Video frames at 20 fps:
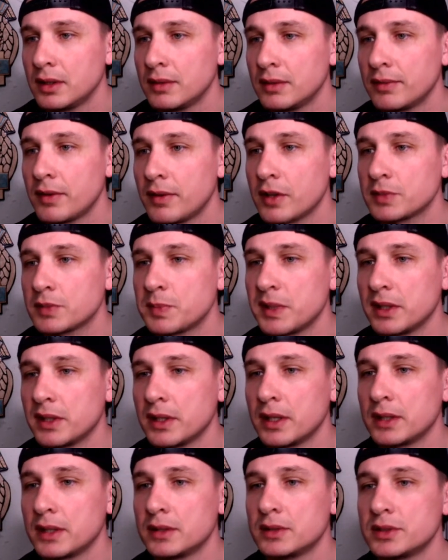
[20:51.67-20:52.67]
False betel
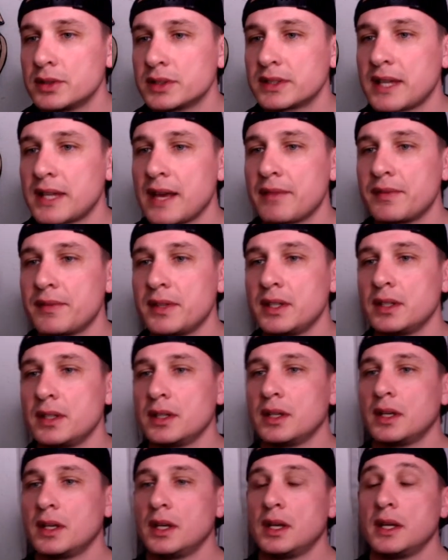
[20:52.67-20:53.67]
nut, just caffeine.
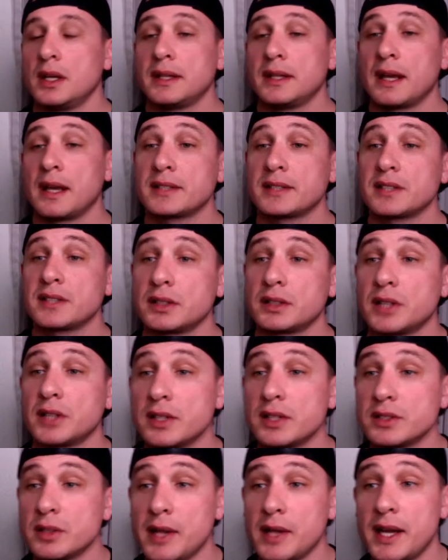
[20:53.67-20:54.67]
Yeah, I saw
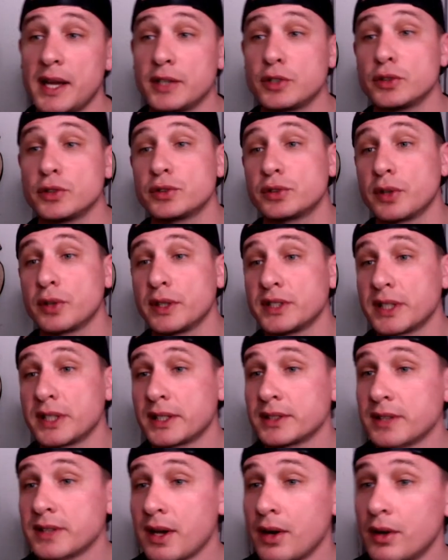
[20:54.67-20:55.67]
tons of... Hey, true story. Check
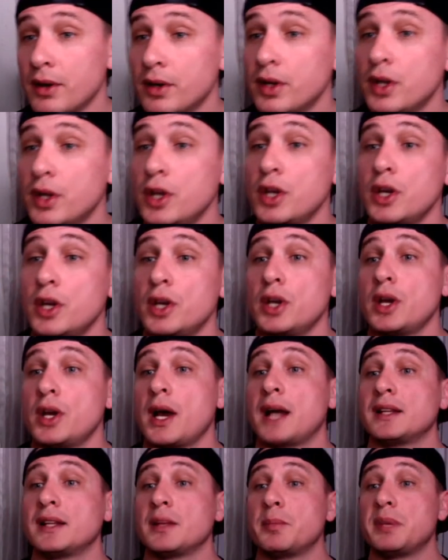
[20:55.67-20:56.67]
this out.
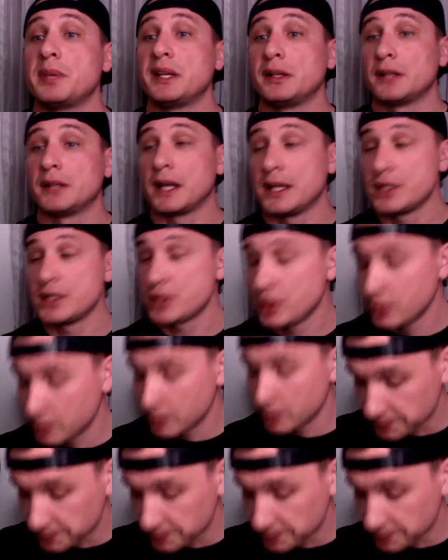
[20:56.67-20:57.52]
On the betel nut issue.